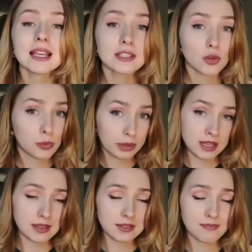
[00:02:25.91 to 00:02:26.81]
So
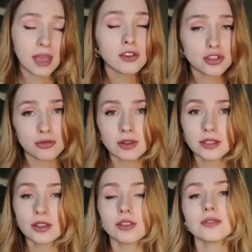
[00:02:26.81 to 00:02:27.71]
please make
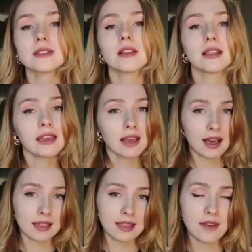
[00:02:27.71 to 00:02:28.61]
sure you use the link
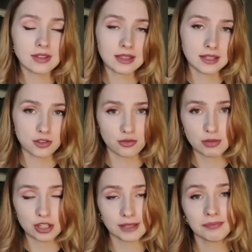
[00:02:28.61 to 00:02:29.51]
I left in the
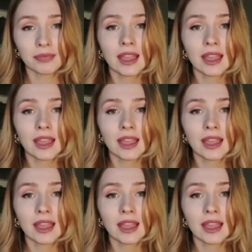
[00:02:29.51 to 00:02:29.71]
description.